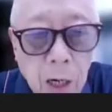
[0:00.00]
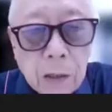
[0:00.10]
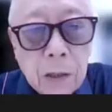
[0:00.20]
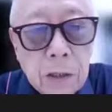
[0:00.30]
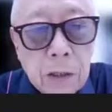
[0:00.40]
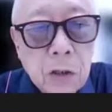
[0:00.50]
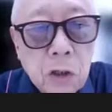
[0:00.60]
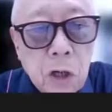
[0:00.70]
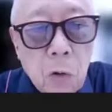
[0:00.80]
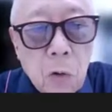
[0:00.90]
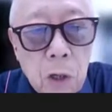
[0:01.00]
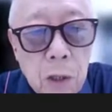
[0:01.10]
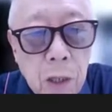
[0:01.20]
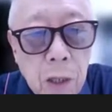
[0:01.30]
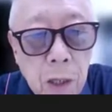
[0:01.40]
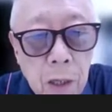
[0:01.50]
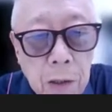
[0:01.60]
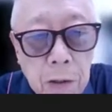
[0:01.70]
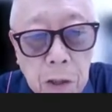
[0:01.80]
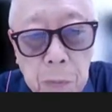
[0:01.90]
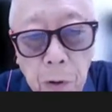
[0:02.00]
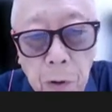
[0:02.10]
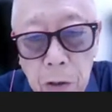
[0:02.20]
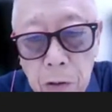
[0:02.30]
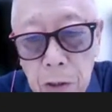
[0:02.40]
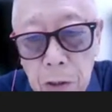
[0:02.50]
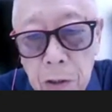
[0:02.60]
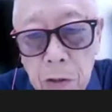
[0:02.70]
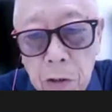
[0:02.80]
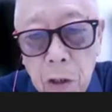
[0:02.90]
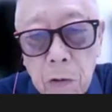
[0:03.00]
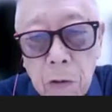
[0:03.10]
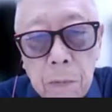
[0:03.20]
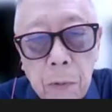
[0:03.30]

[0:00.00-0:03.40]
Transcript: heart, it's Shao Yin. This pulse is the Shao Yin